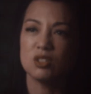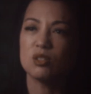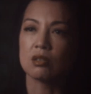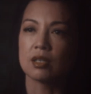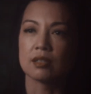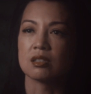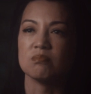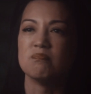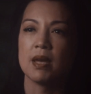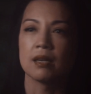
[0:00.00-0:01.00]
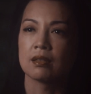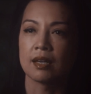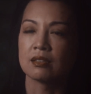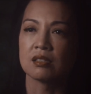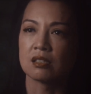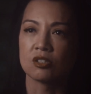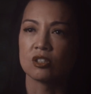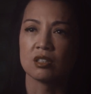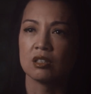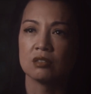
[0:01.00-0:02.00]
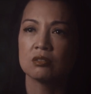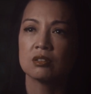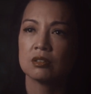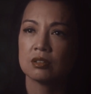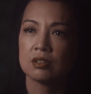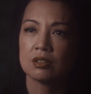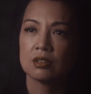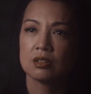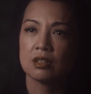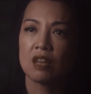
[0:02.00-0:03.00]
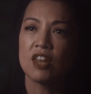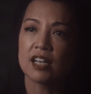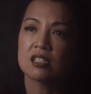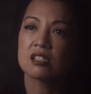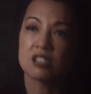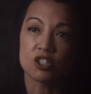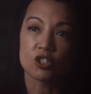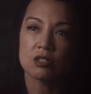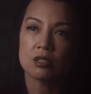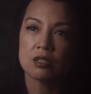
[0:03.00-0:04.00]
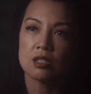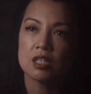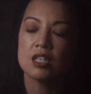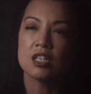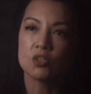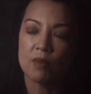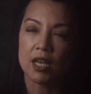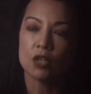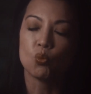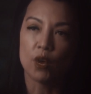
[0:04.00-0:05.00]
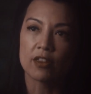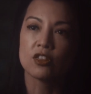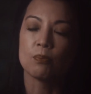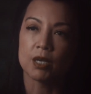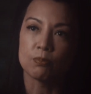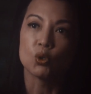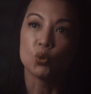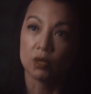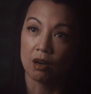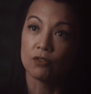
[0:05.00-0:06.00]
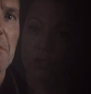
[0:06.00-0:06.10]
You don't get to make that decision alone. That decision is made with the people who love